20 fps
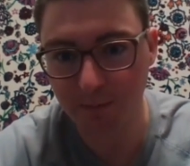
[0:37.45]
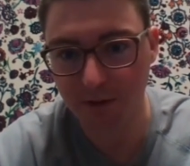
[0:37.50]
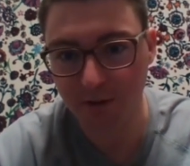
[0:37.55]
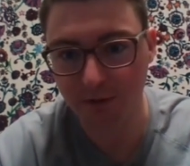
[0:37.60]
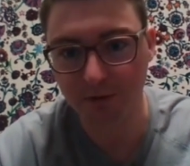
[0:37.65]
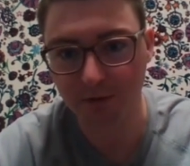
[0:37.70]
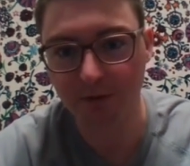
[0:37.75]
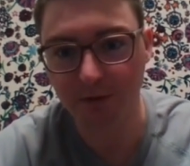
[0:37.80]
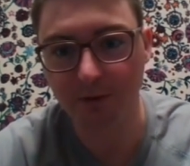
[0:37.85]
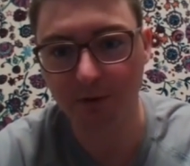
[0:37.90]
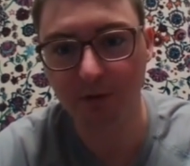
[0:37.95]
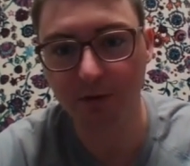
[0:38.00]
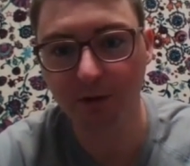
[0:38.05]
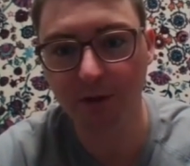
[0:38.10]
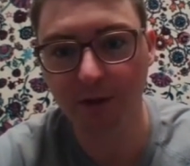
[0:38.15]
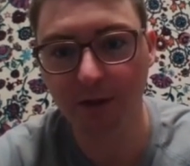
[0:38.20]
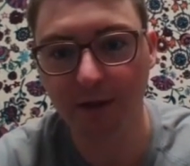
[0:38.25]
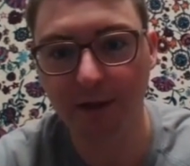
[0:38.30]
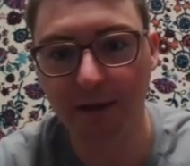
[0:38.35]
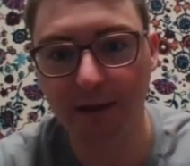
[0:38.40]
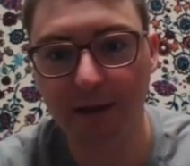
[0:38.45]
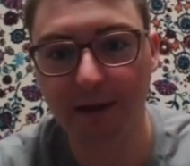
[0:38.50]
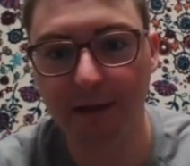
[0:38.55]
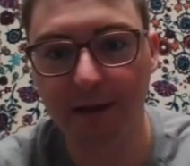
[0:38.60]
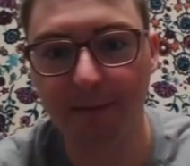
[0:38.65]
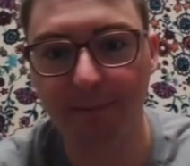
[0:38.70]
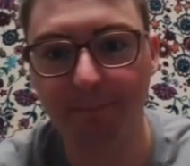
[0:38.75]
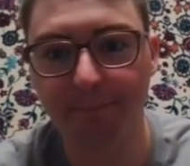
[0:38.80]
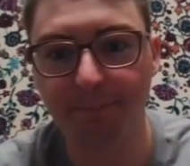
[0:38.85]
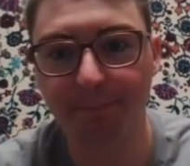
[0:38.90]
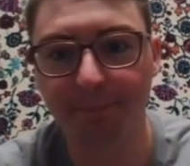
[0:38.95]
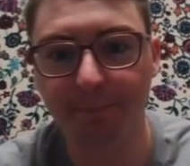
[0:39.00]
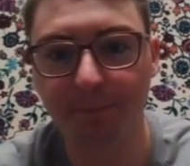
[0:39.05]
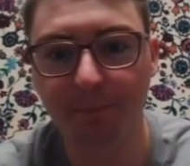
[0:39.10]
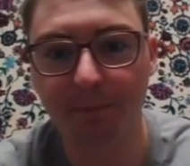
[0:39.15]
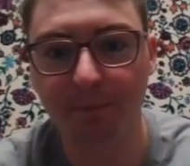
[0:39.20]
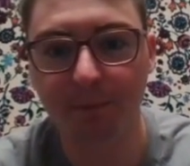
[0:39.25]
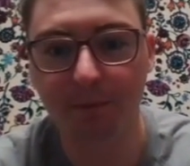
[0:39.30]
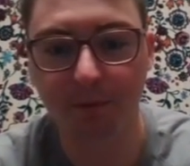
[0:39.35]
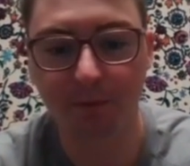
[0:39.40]
actually looking at.
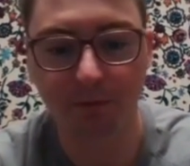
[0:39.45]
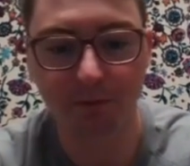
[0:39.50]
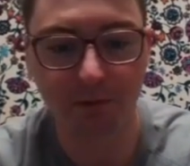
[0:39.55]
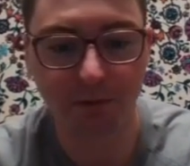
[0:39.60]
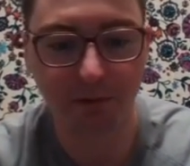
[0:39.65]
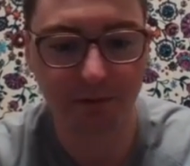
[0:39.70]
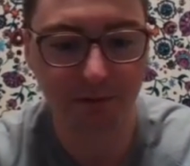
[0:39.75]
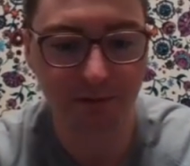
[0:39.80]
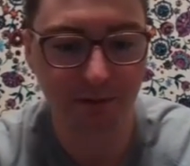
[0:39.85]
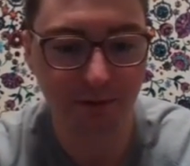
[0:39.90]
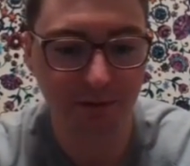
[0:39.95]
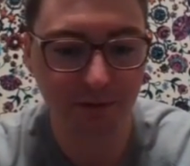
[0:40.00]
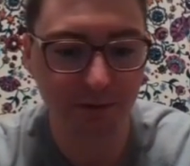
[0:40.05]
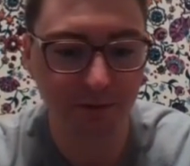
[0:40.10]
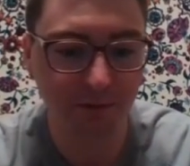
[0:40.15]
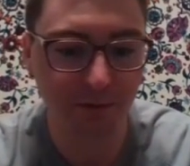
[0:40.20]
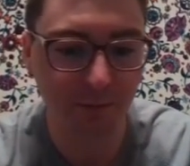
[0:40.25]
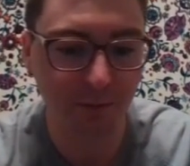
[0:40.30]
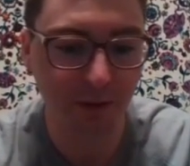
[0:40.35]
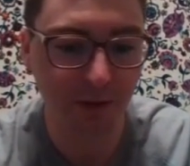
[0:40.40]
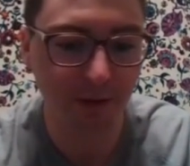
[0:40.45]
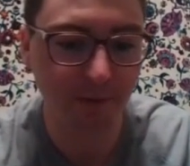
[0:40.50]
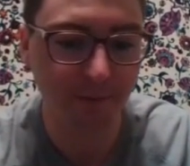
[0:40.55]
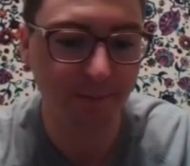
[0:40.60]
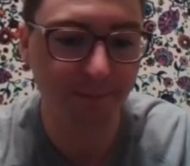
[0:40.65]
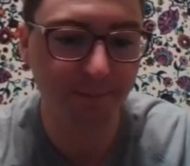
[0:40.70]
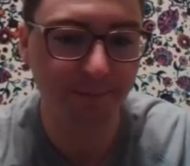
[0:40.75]
Hopefully that's not too small.